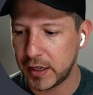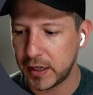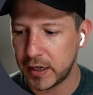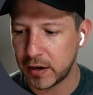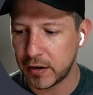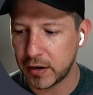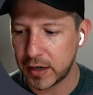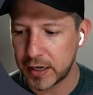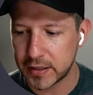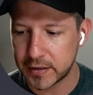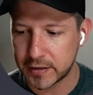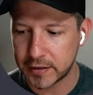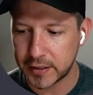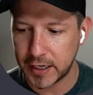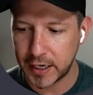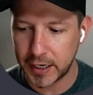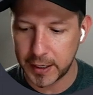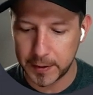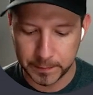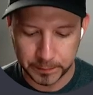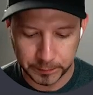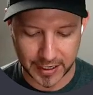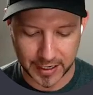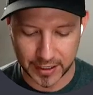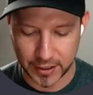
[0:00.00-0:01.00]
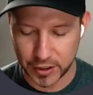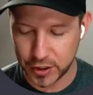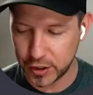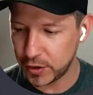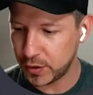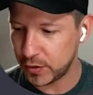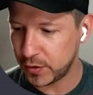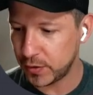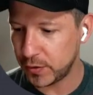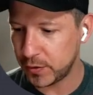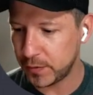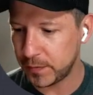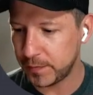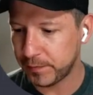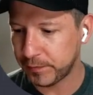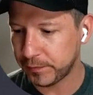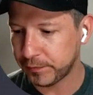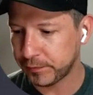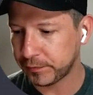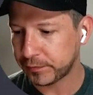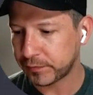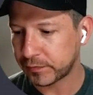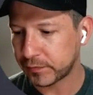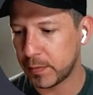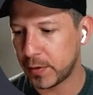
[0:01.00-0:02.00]
and I'm going to say, can you
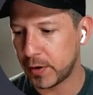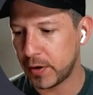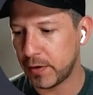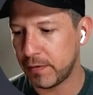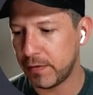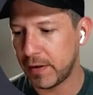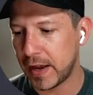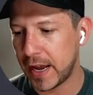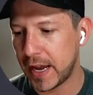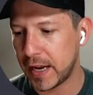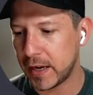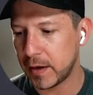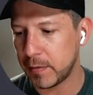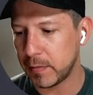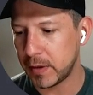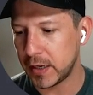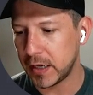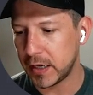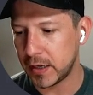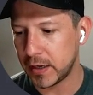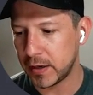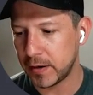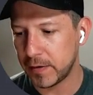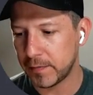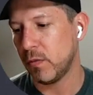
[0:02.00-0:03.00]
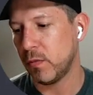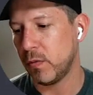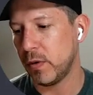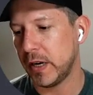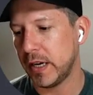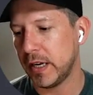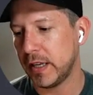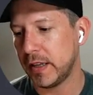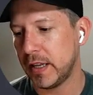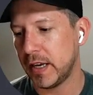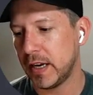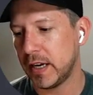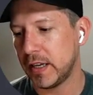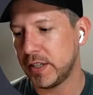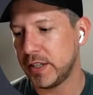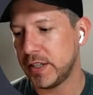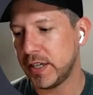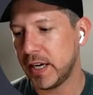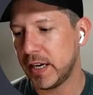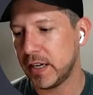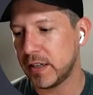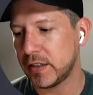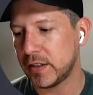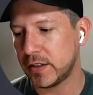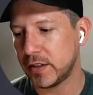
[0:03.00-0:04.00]
provide me with a
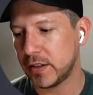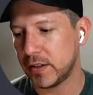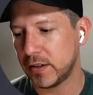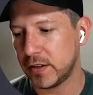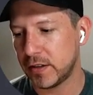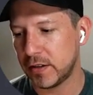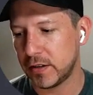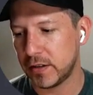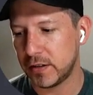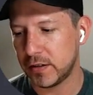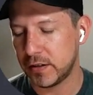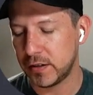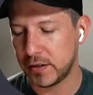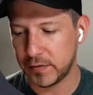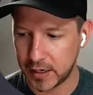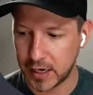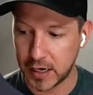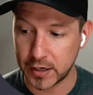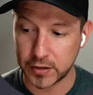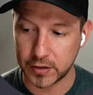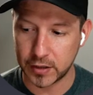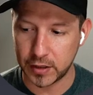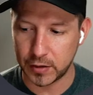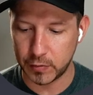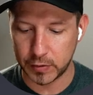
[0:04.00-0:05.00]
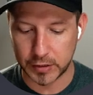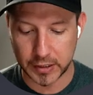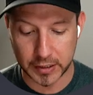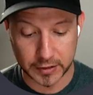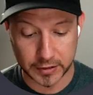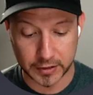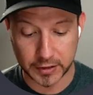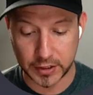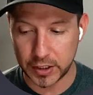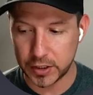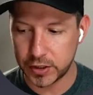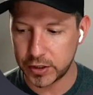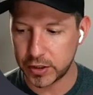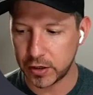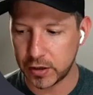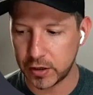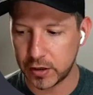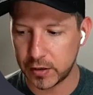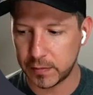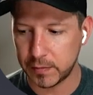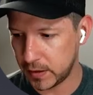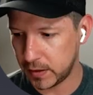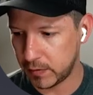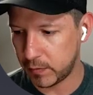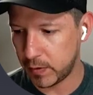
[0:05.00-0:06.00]
JSON, actually with a C#
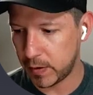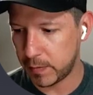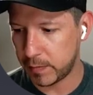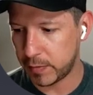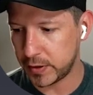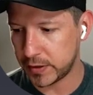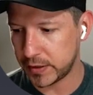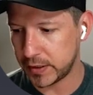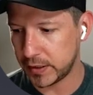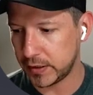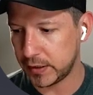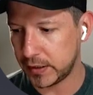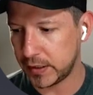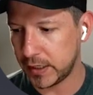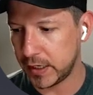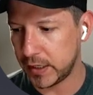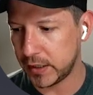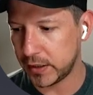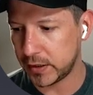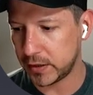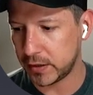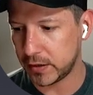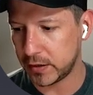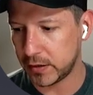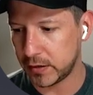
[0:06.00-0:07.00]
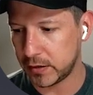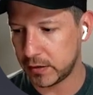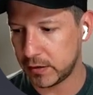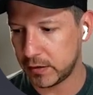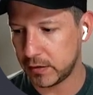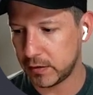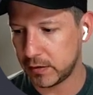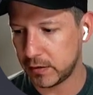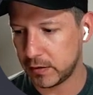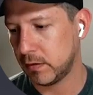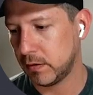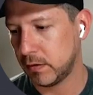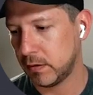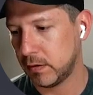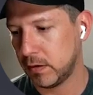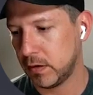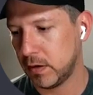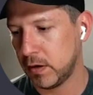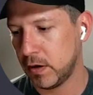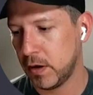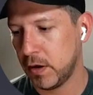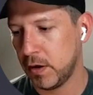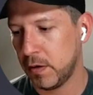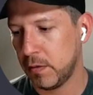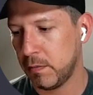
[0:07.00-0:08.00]
representation
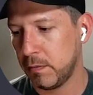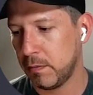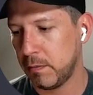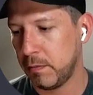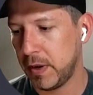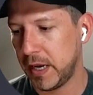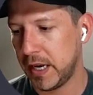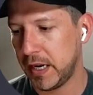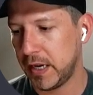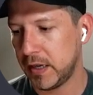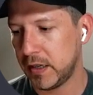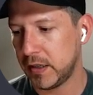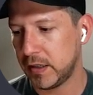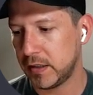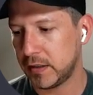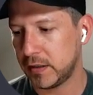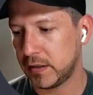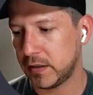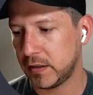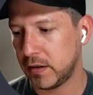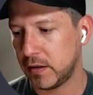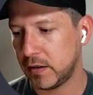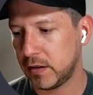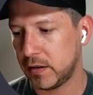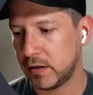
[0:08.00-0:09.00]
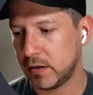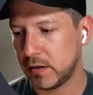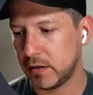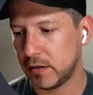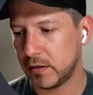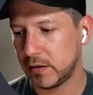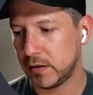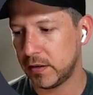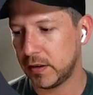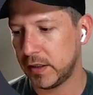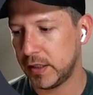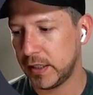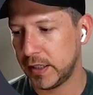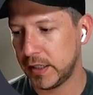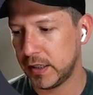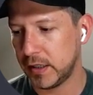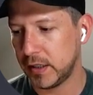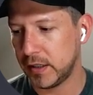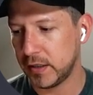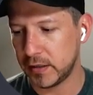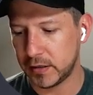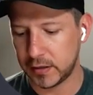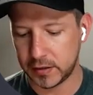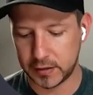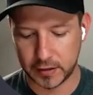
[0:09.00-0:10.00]
based on
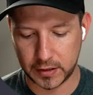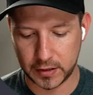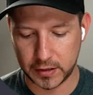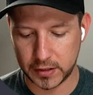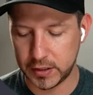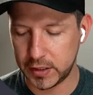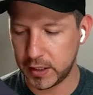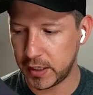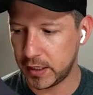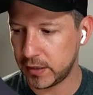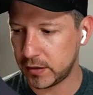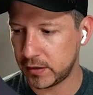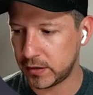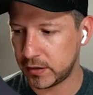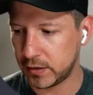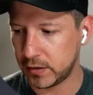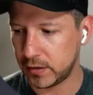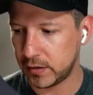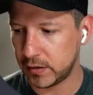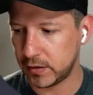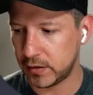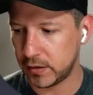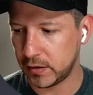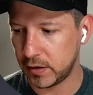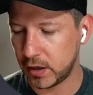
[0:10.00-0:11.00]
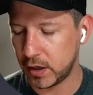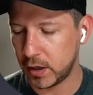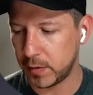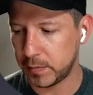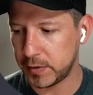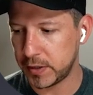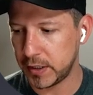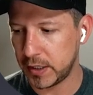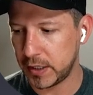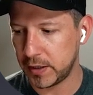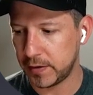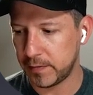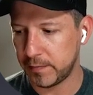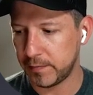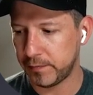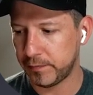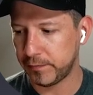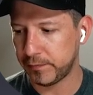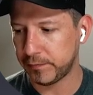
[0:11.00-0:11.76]
this JSON object,